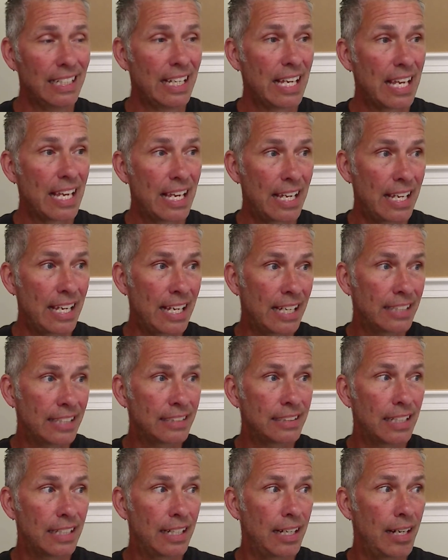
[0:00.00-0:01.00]
and
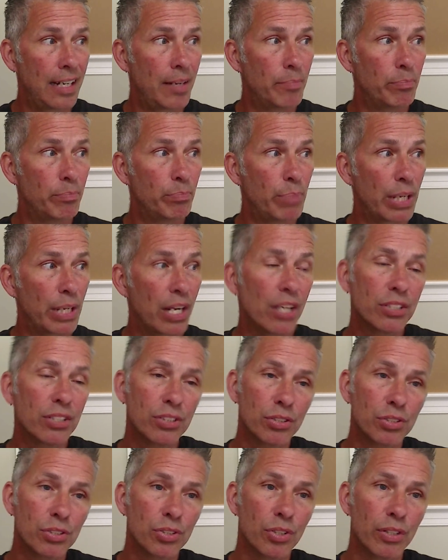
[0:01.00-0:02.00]
but also
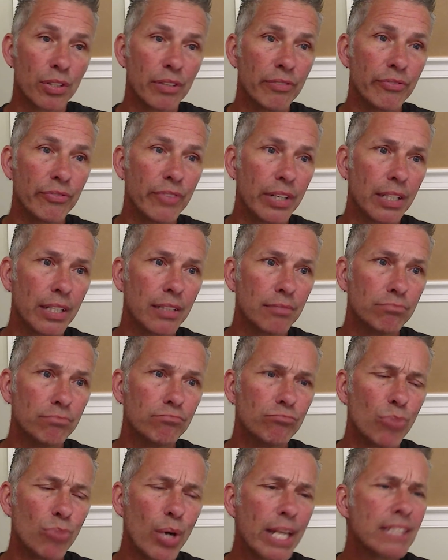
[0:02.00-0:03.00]
sort of
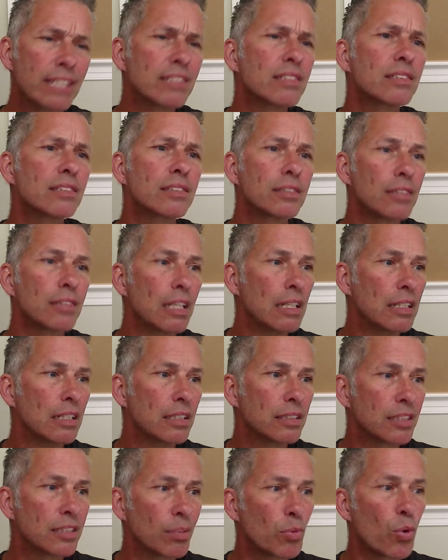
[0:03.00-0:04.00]
raises
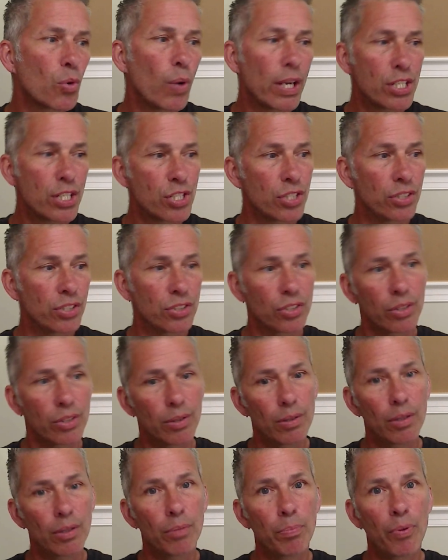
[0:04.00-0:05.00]
some questions
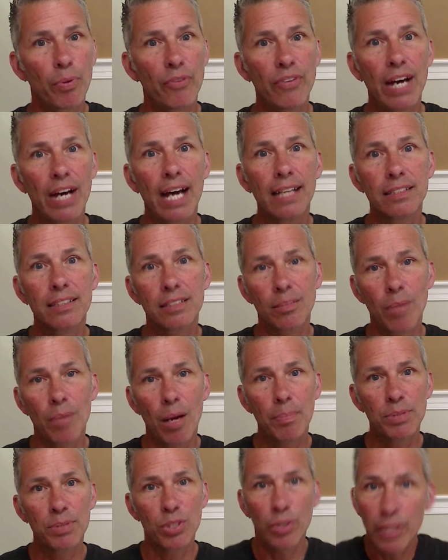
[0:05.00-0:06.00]
or provides some
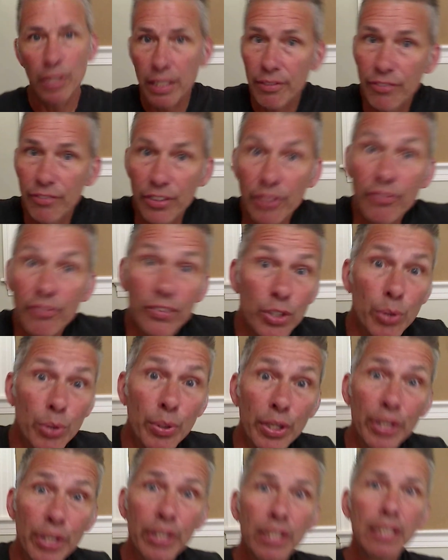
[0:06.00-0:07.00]
opportunity for the
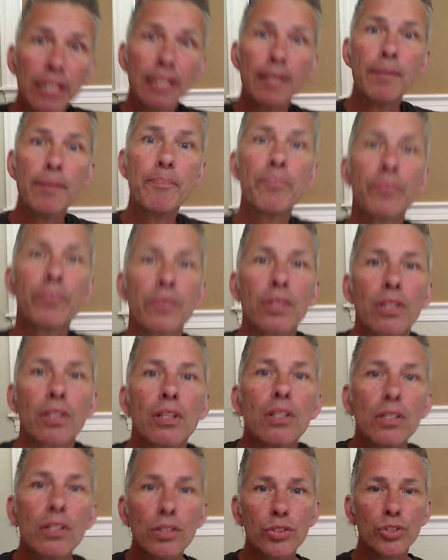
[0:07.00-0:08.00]
viewer
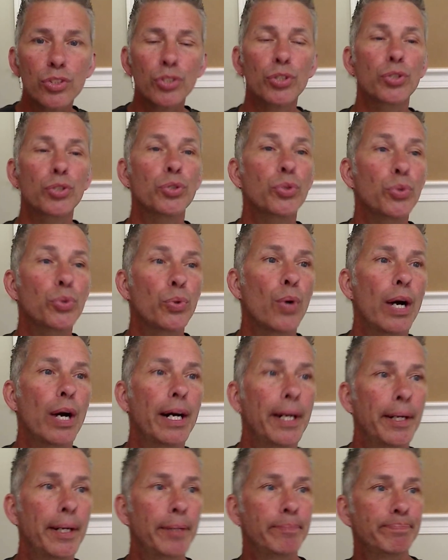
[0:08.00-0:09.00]

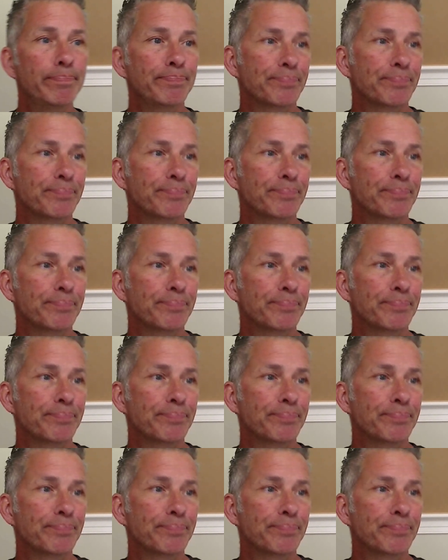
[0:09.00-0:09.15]
to